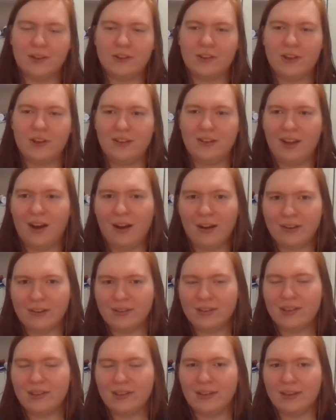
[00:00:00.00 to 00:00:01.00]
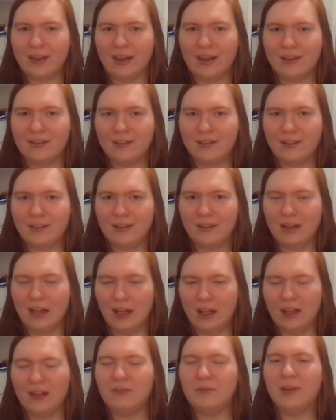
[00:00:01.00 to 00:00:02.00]
there's a lot that
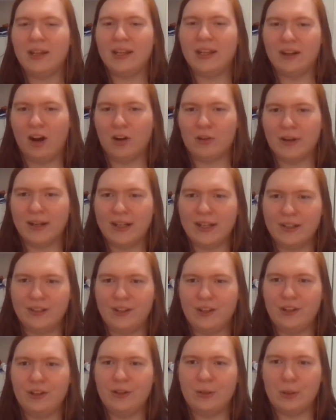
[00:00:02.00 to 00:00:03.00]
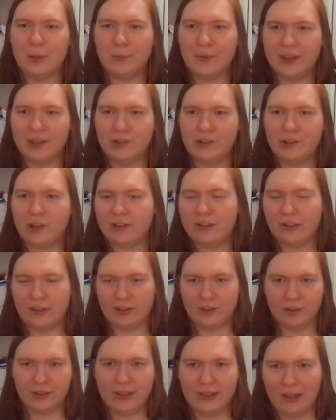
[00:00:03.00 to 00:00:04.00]
we can already do with just
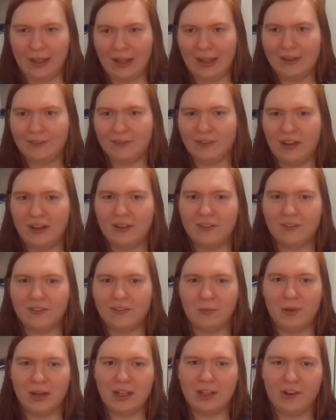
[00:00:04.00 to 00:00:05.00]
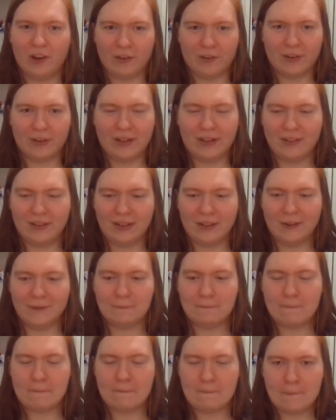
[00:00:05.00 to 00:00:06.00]
Alerty Live from what you've already seen.
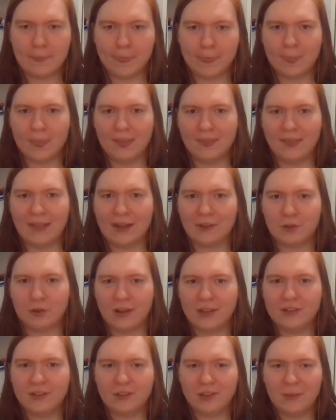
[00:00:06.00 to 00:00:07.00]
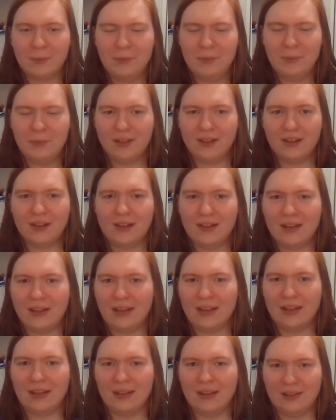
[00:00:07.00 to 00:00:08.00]
That transcript
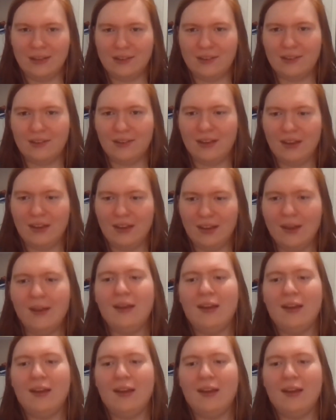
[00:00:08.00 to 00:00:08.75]
is